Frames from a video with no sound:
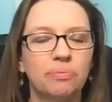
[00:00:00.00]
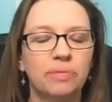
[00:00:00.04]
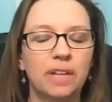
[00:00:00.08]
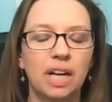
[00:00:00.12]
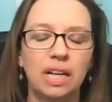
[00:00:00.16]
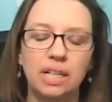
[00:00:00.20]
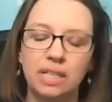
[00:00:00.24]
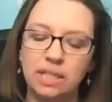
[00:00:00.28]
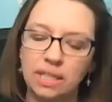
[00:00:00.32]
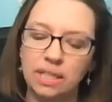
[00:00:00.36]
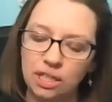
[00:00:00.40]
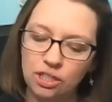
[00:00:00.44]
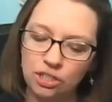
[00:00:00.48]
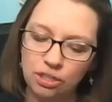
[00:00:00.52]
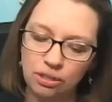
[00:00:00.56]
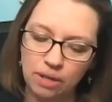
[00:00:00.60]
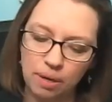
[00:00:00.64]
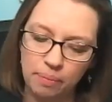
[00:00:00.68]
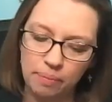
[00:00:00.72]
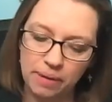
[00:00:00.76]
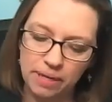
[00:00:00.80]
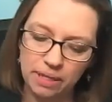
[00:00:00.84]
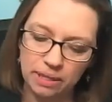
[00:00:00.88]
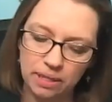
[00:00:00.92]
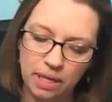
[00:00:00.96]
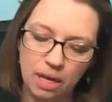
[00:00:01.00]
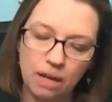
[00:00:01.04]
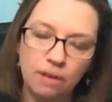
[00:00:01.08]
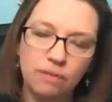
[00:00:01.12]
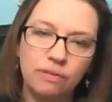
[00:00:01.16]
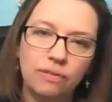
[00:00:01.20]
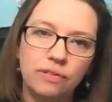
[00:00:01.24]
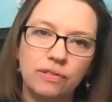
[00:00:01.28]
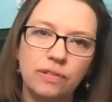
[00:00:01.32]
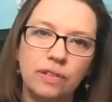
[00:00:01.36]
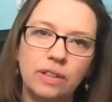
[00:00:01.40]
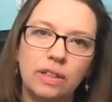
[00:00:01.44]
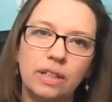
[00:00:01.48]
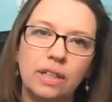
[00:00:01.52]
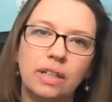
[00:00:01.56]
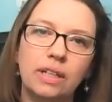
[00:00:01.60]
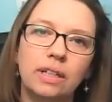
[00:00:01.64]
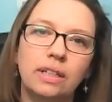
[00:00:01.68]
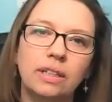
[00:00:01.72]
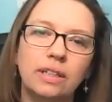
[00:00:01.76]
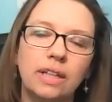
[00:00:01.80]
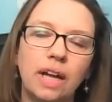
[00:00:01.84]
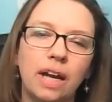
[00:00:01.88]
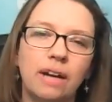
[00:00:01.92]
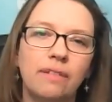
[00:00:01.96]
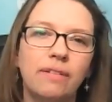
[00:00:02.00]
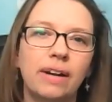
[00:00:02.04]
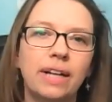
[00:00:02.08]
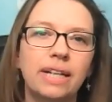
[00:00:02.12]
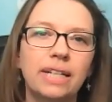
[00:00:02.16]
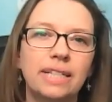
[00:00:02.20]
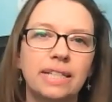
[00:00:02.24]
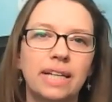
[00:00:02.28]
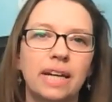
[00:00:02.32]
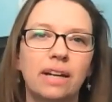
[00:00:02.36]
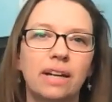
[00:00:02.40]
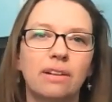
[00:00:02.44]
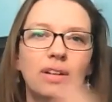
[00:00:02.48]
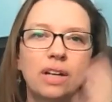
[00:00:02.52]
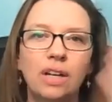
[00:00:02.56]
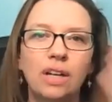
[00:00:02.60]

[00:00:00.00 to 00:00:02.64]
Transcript: I just interrupt myself and I write it down.